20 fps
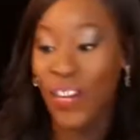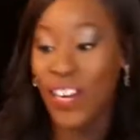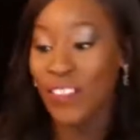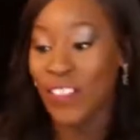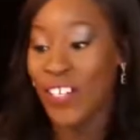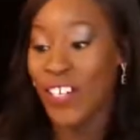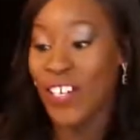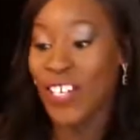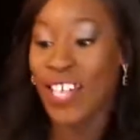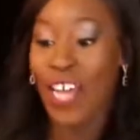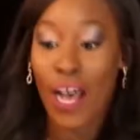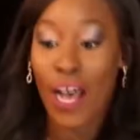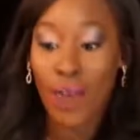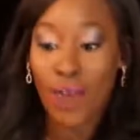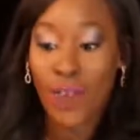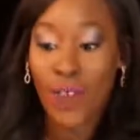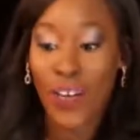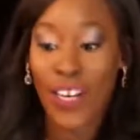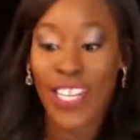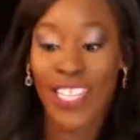If you're up
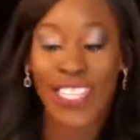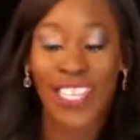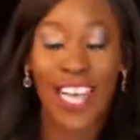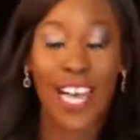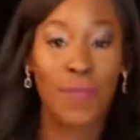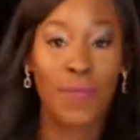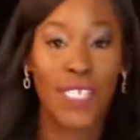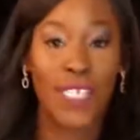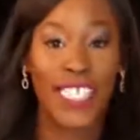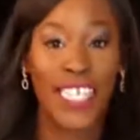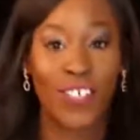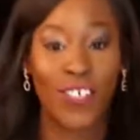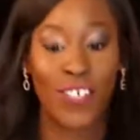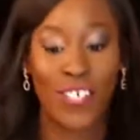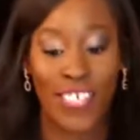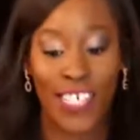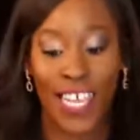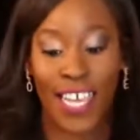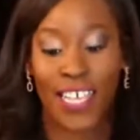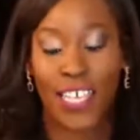for it in the comment section,
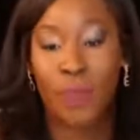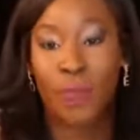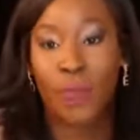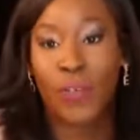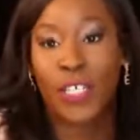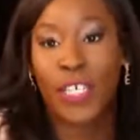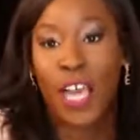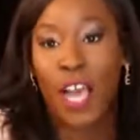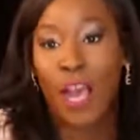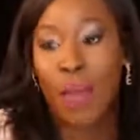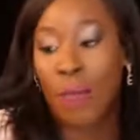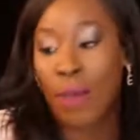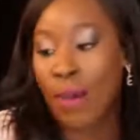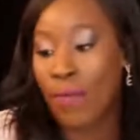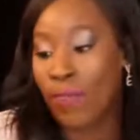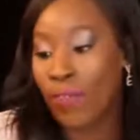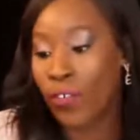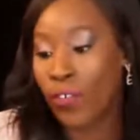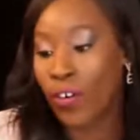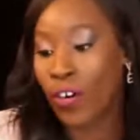say, Kimberly, I'm
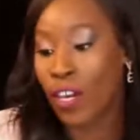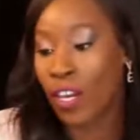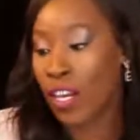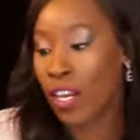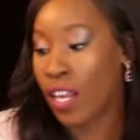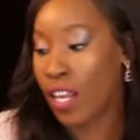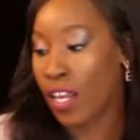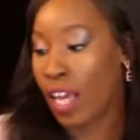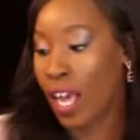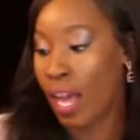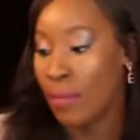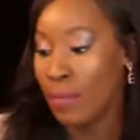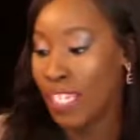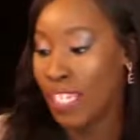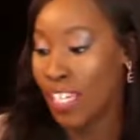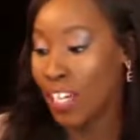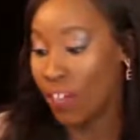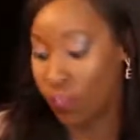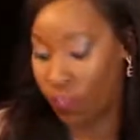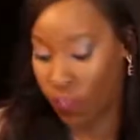up for it. I'm
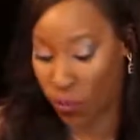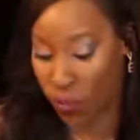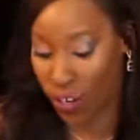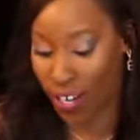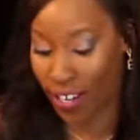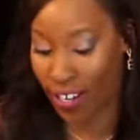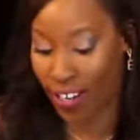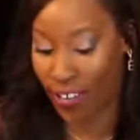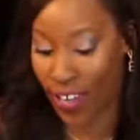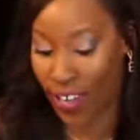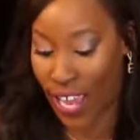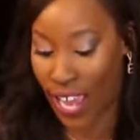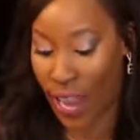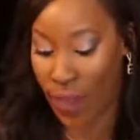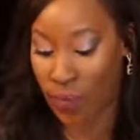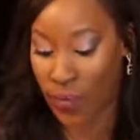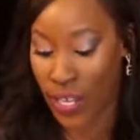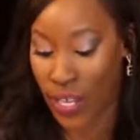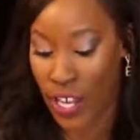here for it, okay?